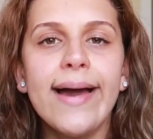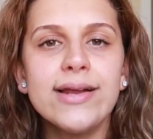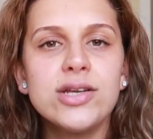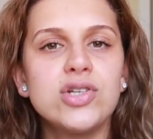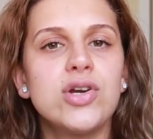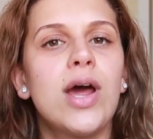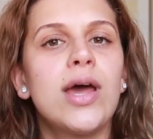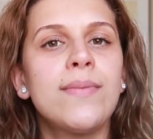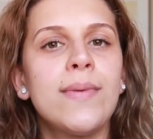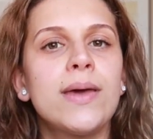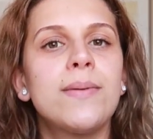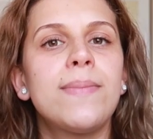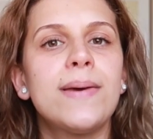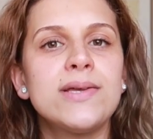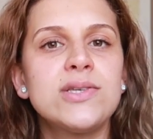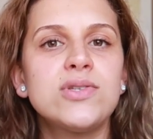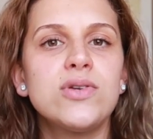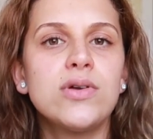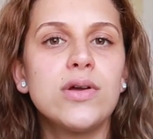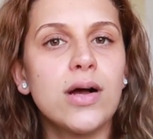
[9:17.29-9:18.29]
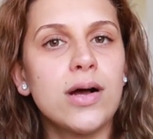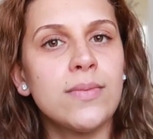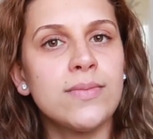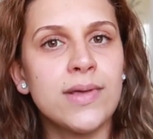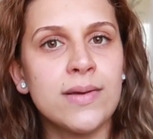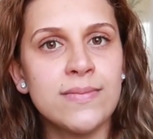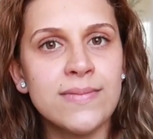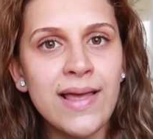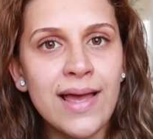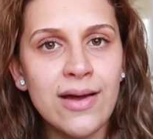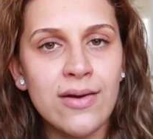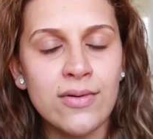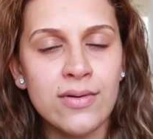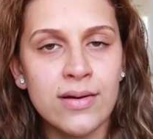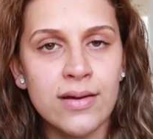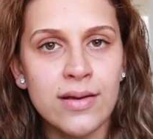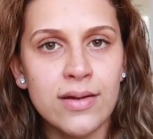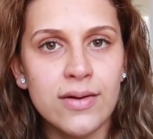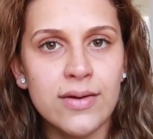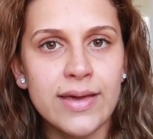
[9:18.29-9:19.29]
I try my best to calm them
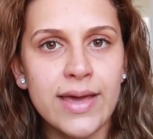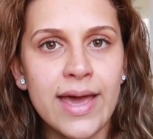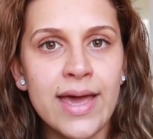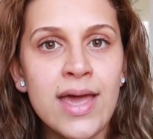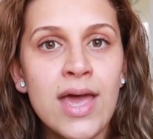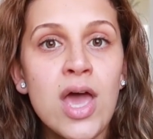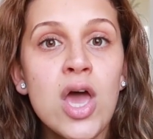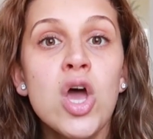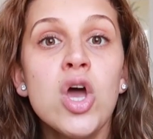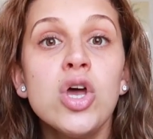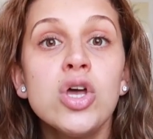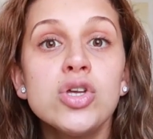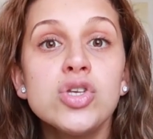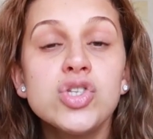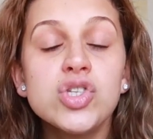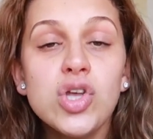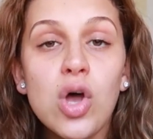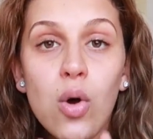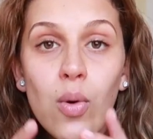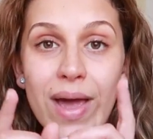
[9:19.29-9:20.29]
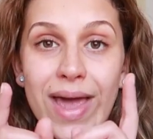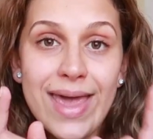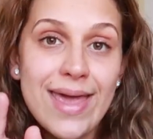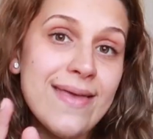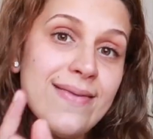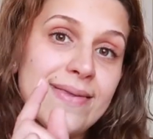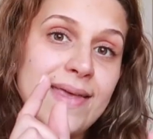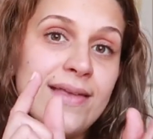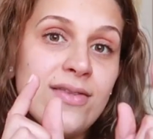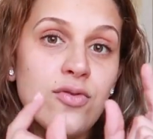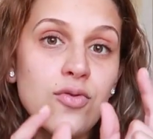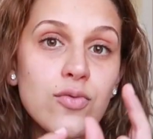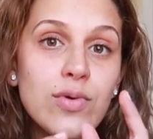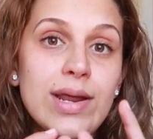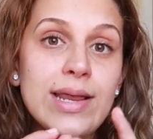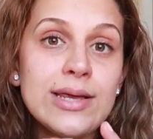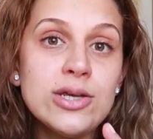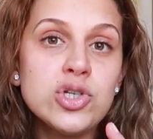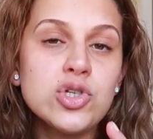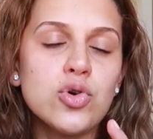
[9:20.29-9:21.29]
down, okay? So in that
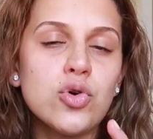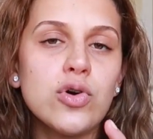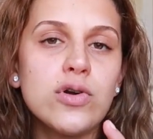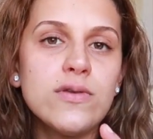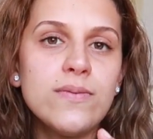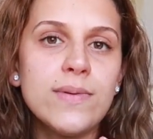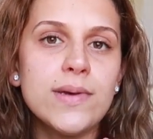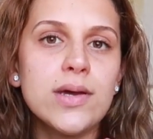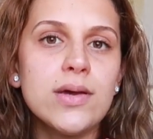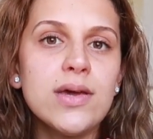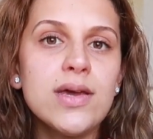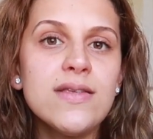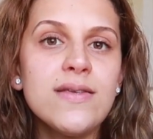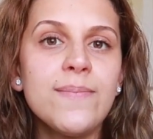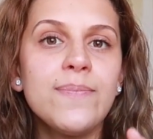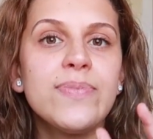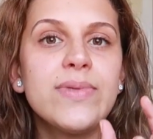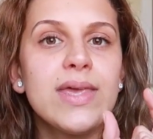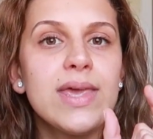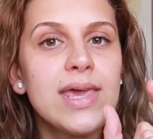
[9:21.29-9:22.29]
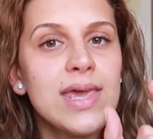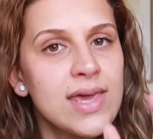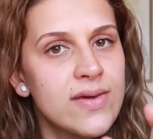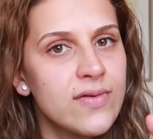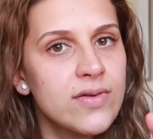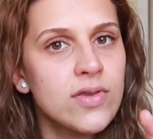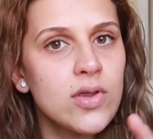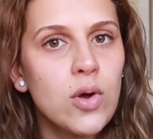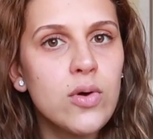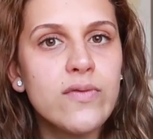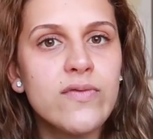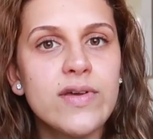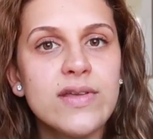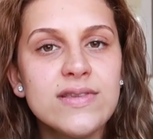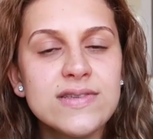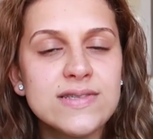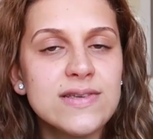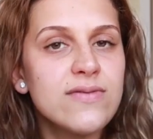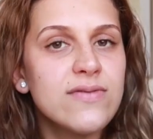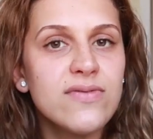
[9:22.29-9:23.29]
really short period, even though if
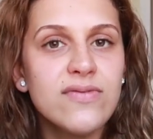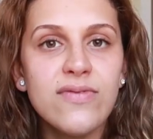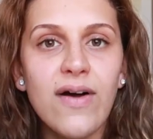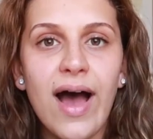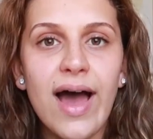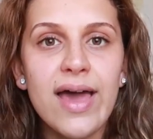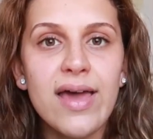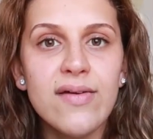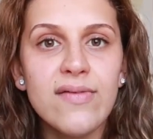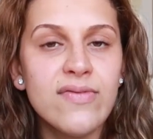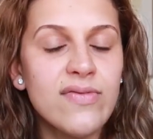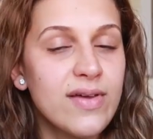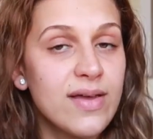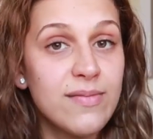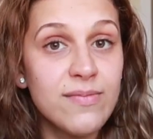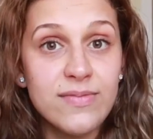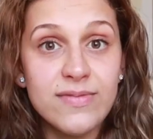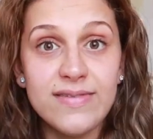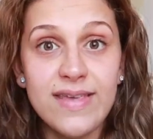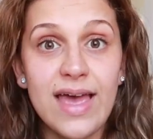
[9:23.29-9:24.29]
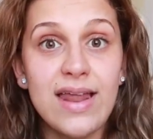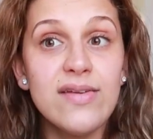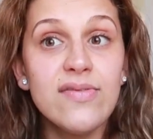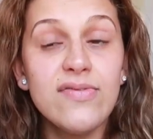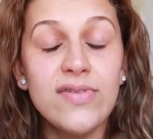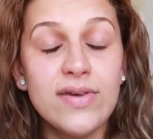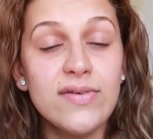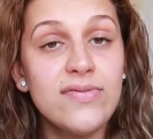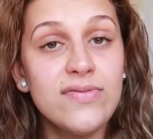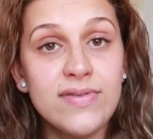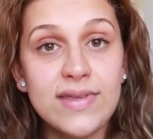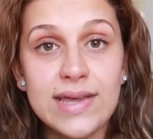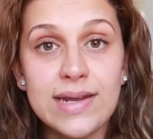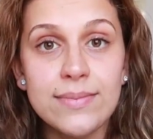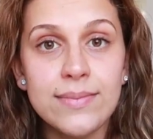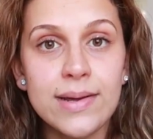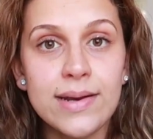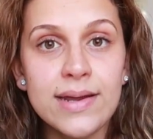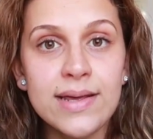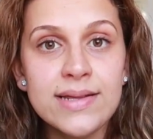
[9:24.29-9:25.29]
it's 5 10
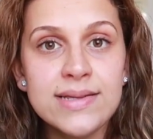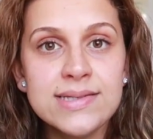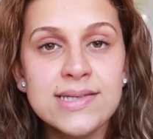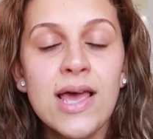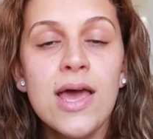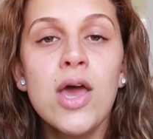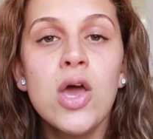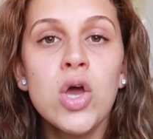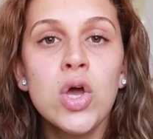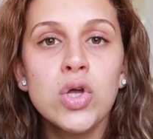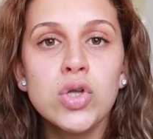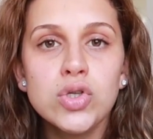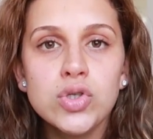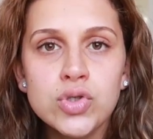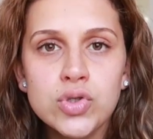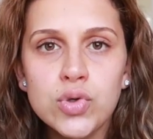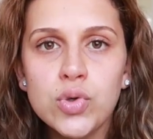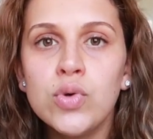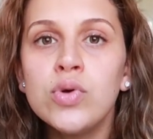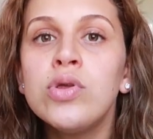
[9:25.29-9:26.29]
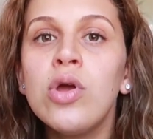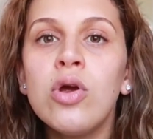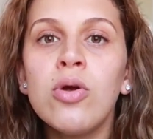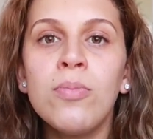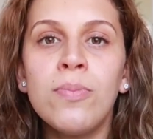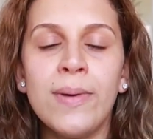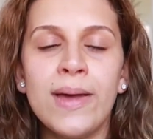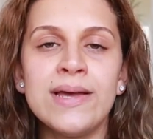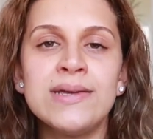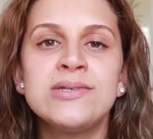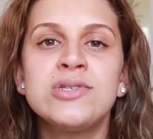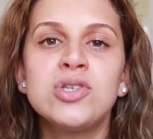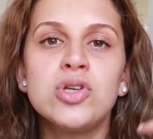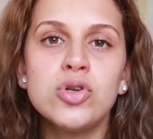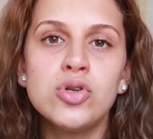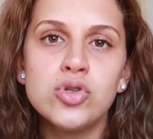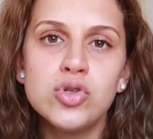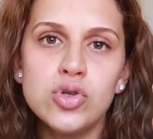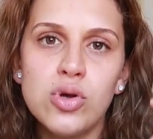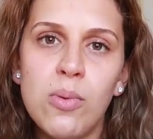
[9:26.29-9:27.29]
15 minutes do your
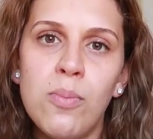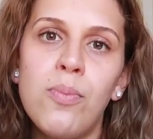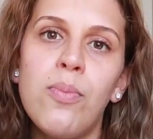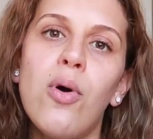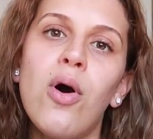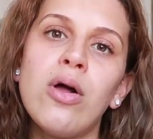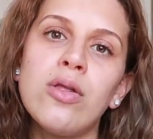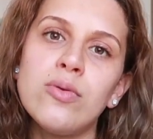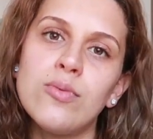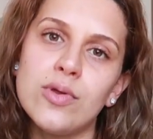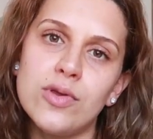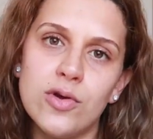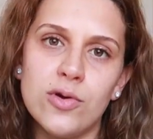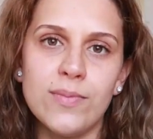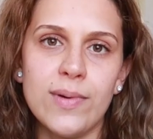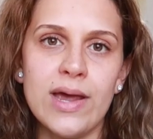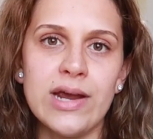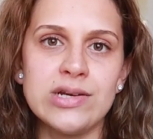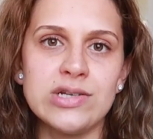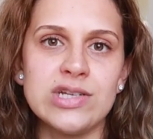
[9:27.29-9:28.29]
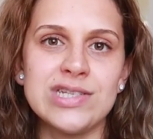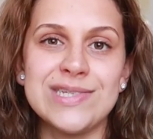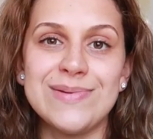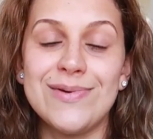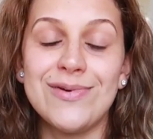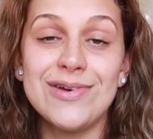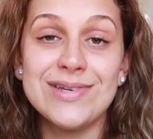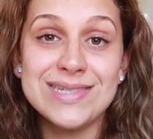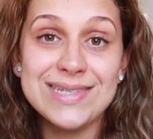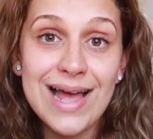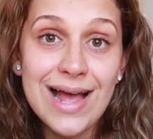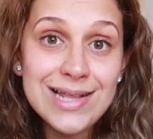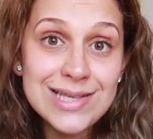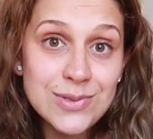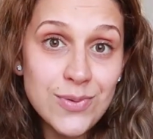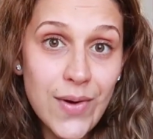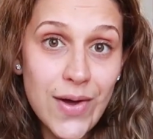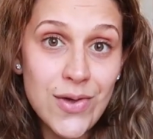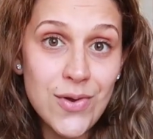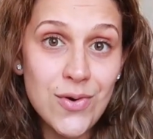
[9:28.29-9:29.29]
best to bond with your patients because
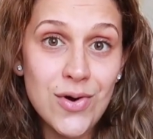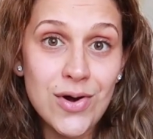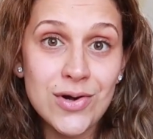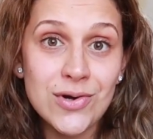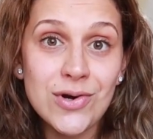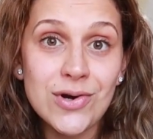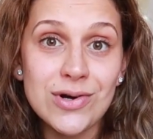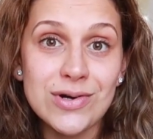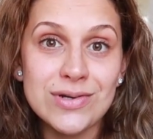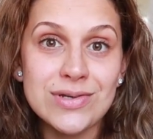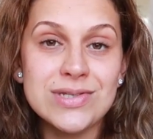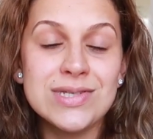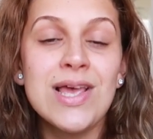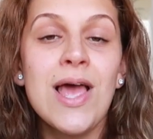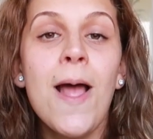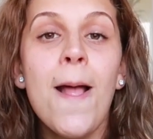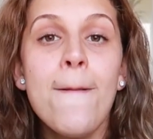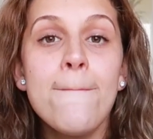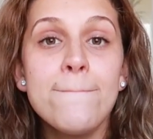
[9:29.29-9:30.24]
that's why you're a nurse